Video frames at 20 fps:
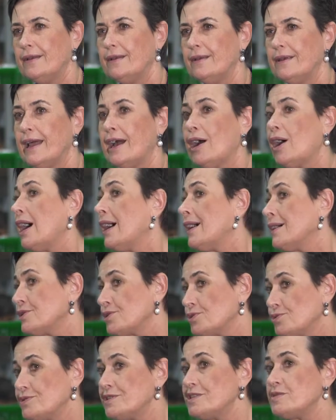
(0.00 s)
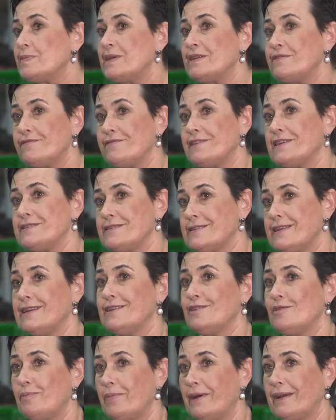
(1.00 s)
Now, I'd always been
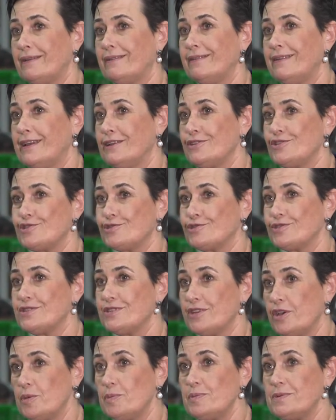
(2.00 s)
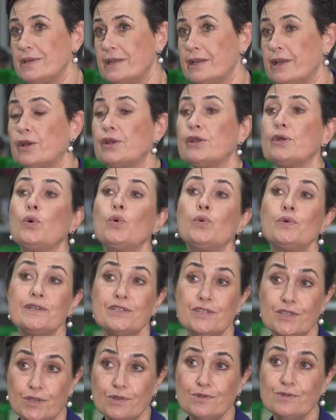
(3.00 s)
fascinated by natural soaps and I'd
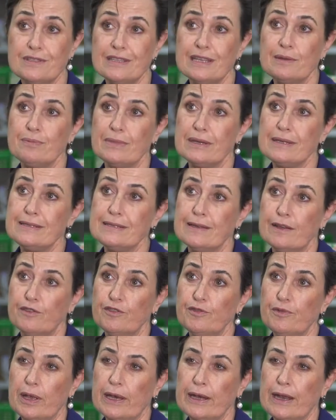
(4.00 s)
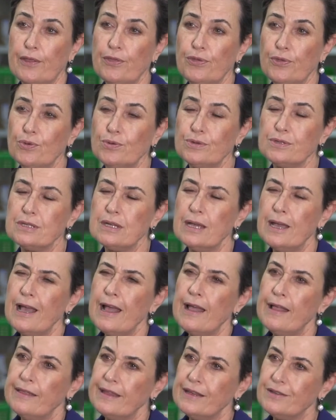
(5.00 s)
always used them myself. And I thought
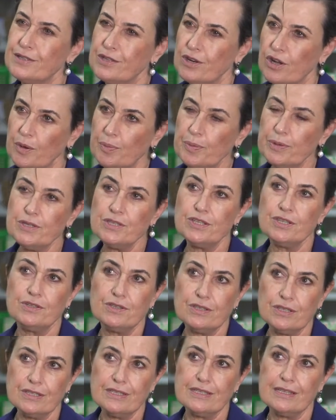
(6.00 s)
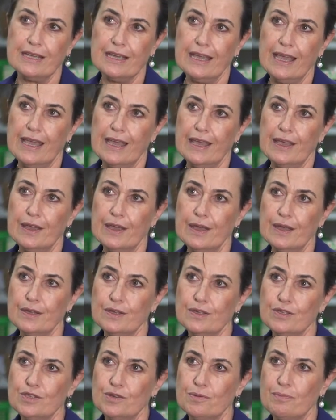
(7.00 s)
there's an opportunity here
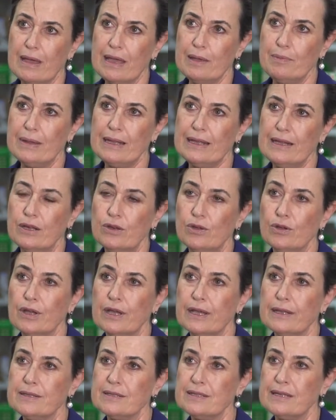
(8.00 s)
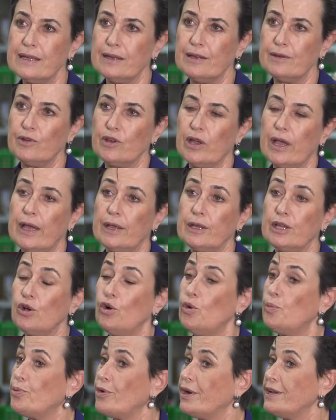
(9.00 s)
to maybe look at
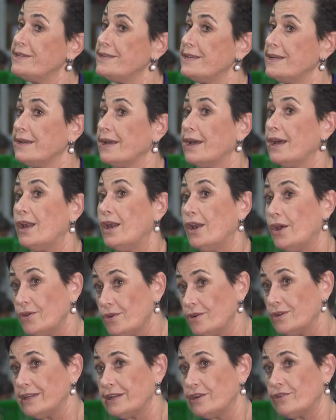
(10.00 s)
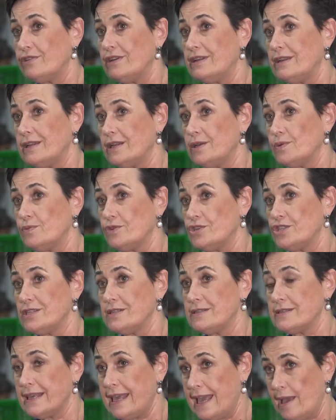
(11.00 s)
incorporating a local ingredient, which
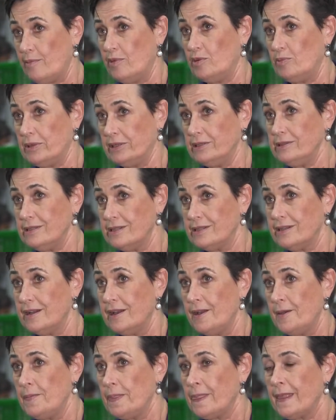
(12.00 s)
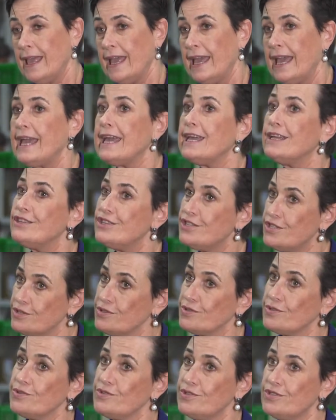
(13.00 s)
is camel milk,
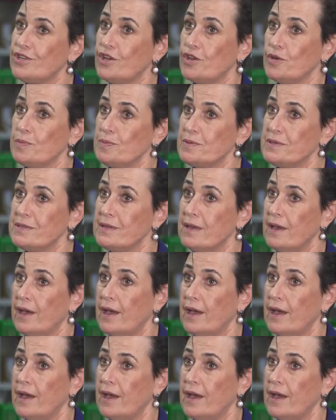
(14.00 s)
into soaps.